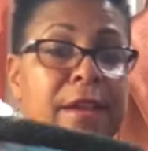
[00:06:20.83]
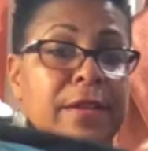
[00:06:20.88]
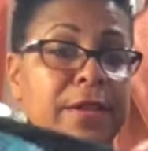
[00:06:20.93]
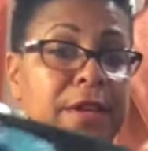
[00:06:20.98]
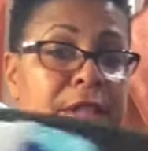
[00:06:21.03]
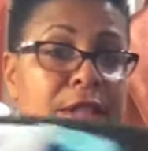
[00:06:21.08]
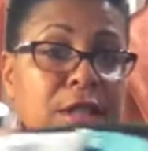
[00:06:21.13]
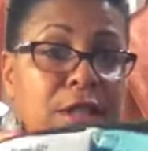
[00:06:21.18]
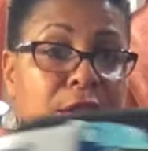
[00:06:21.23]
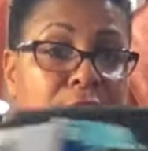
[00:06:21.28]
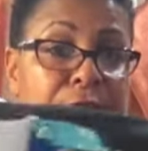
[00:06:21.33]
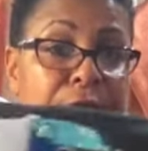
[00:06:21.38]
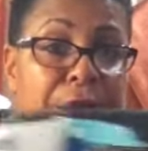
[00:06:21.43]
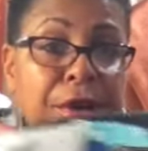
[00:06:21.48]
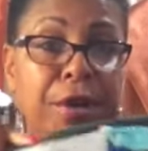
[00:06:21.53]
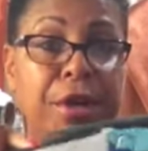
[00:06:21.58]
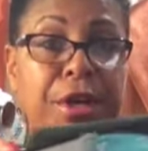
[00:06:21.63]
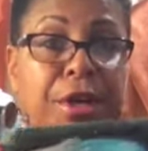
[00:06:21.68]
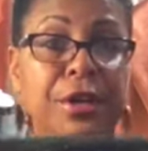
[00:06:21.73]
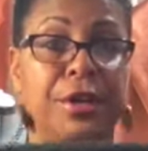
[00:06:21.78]
this is a
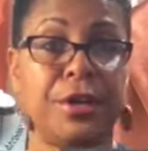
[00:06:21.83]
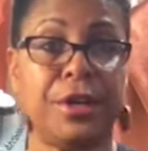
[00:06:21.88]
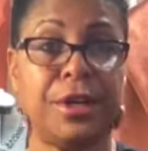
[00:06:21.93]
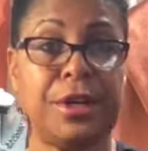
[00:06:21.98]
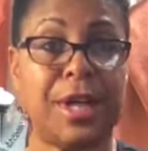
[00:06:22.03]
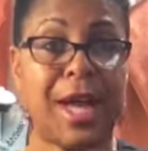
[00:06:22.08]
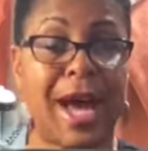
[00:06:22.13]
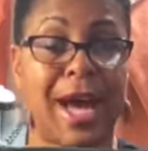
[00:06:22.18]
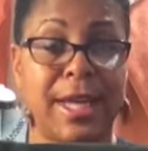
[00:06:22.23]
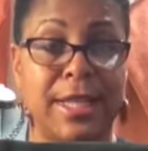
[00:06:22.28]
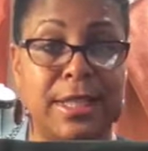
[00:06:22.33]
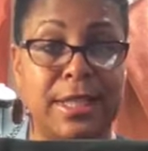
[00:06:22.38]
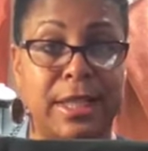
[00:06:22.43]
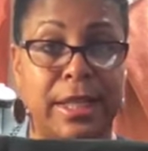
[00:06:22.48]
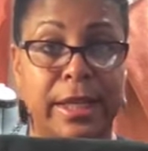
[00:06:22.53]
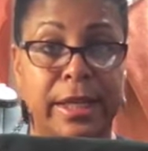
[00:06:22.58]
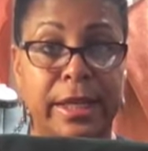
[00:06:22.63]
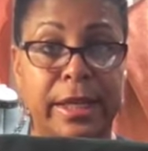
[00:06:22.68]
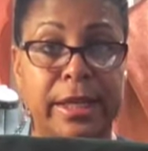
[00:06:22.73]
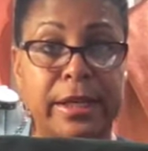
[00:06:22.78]
very good
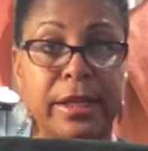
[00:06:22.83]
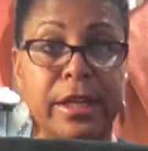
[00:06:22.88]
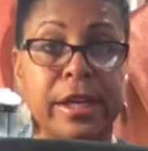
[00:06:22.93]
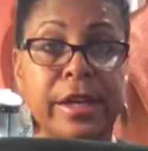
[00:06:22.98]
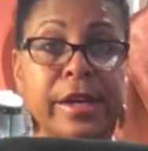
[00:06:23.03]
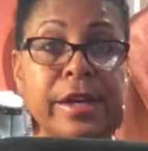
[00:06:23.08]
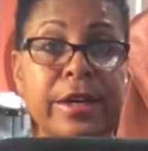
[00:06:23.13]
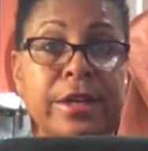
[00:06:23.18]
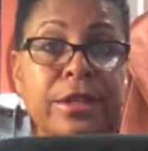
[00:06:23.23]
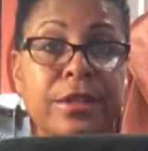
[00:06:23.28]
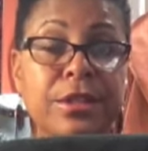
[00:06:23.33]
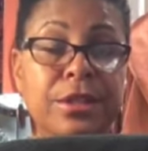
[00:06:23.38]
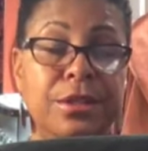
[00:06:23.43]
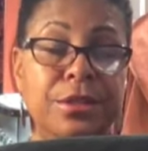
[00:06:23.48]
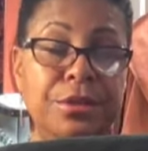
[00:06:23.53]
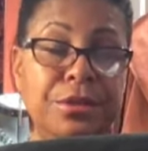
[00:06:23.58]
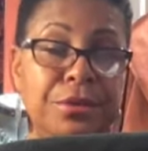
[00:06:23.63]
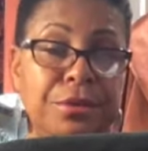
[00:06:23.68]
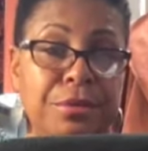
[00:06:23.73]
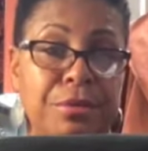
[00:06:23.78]
idea
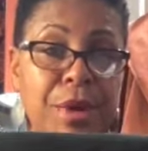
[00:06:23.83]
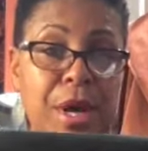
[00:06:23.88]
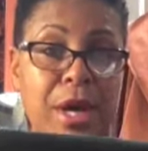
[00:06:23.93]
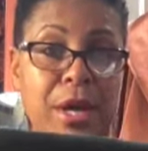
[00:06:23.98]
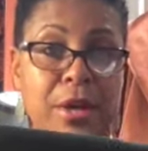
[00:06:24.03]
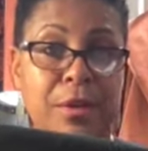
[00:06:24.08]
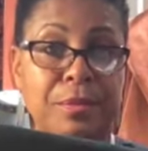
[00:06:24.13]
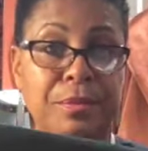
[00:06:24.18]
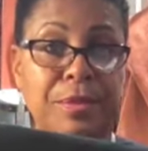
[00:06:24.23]
to um,